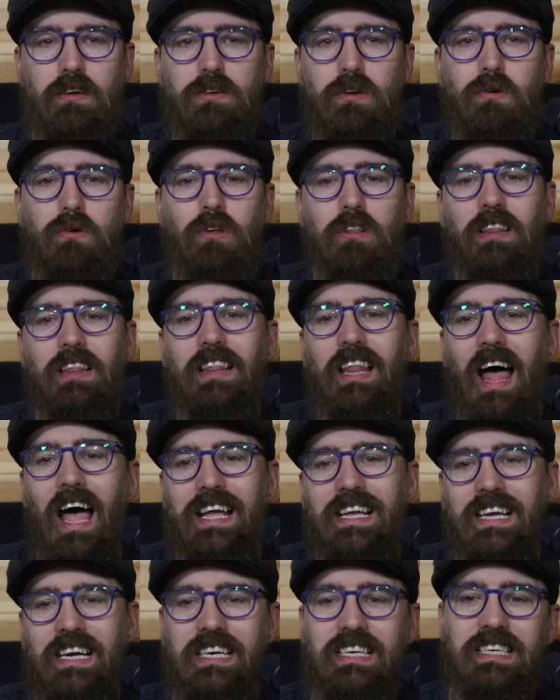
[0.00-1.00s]
You could
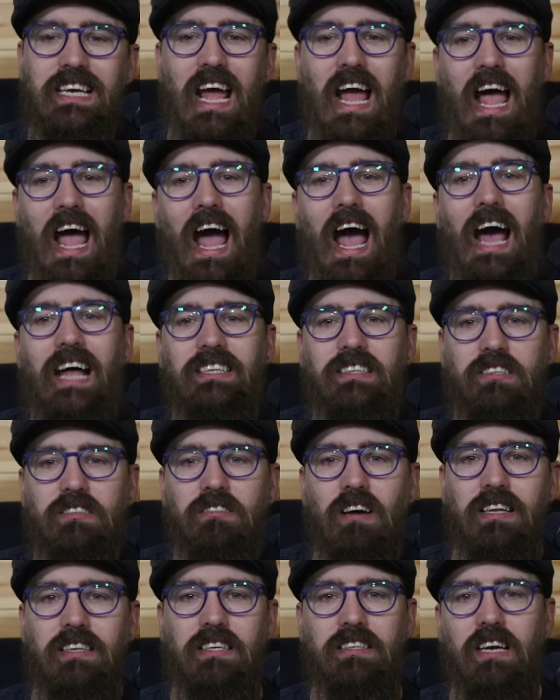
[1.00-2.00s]
like, share and
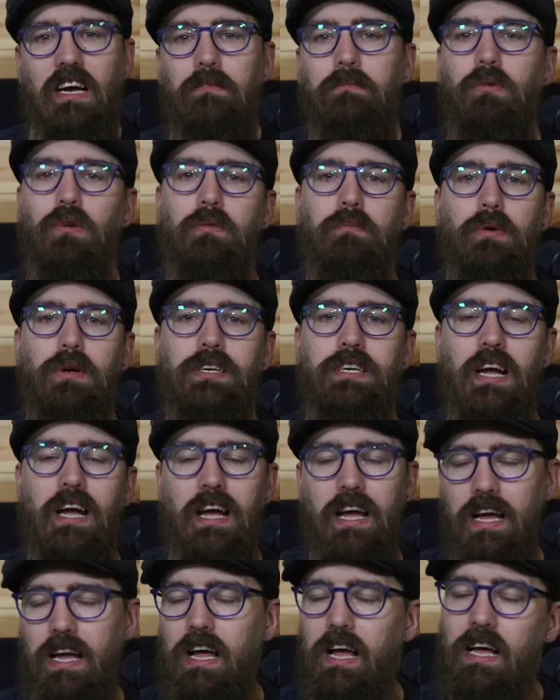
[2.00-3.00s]
subscribe to the channel. Much appreciate
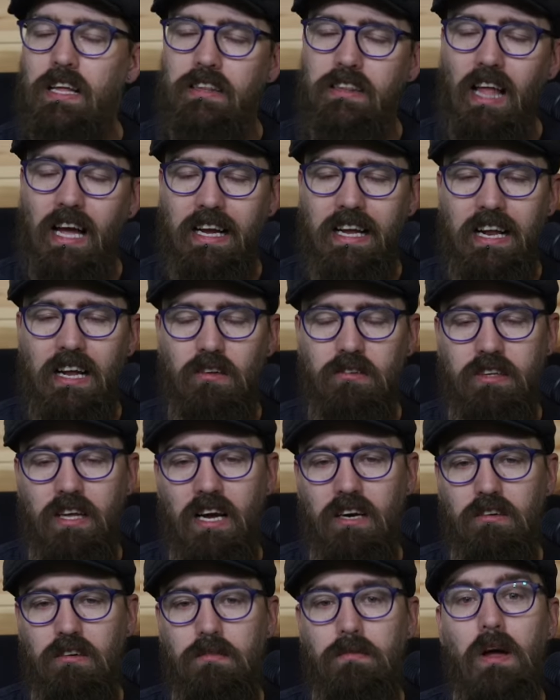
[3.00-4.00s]
it. Liking helps the
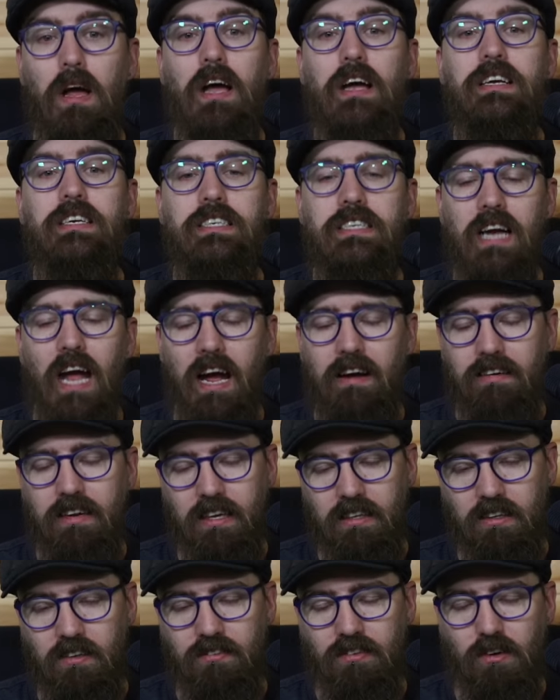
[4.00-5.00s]
algorithm, sharing
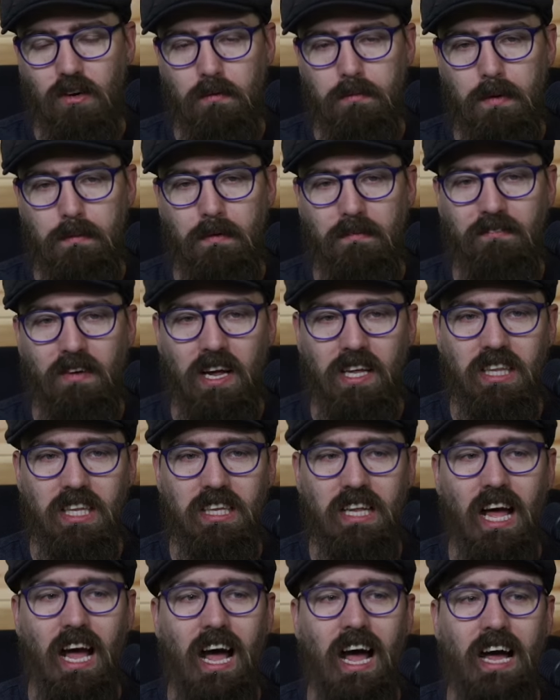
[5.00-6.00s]
gets in front of people's faces
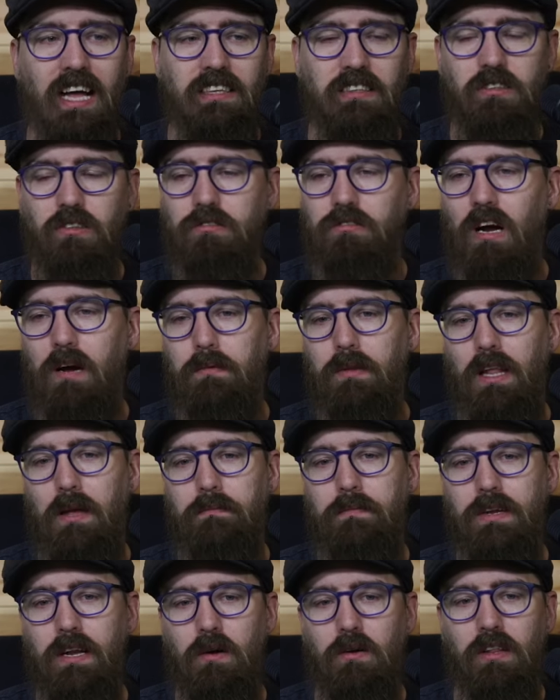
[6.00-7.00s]
and subscribing lets
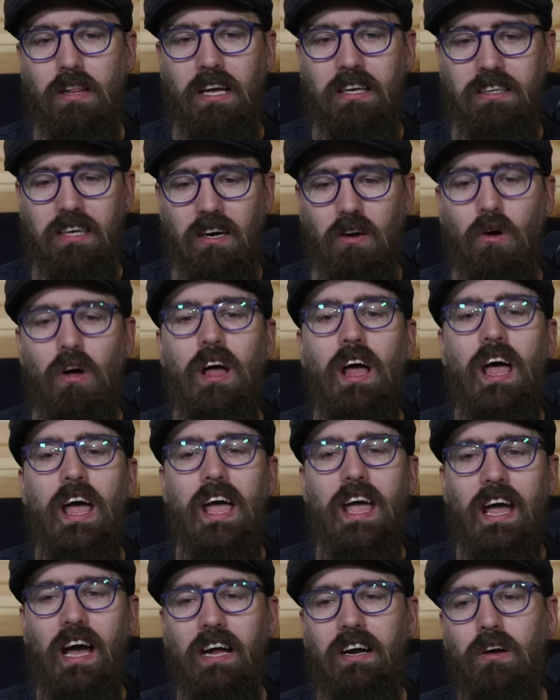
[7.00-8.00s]
me know you like the channel.
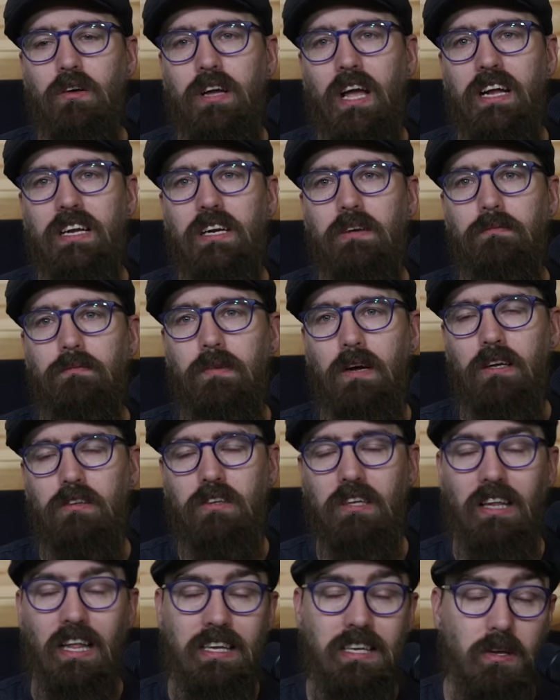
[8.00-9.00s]
Hit that notification bell
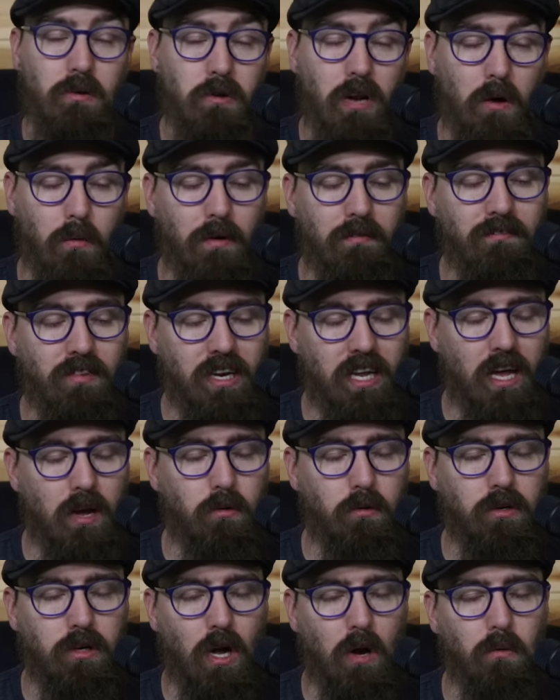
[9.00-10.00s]
to let you know when
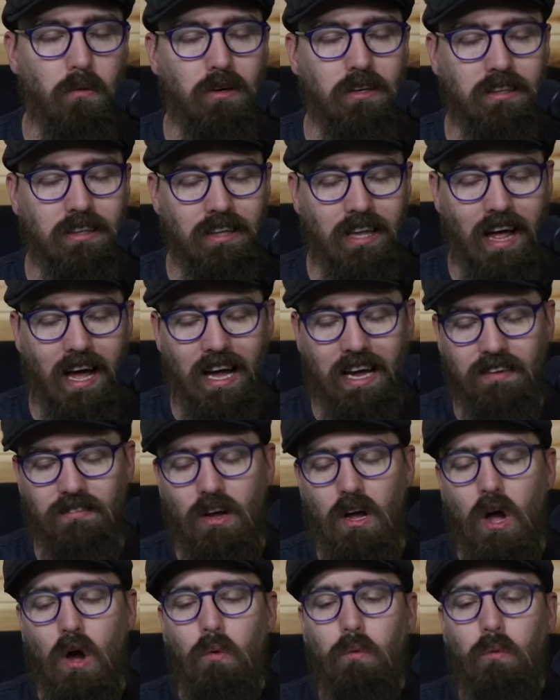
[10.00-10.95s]
video go live.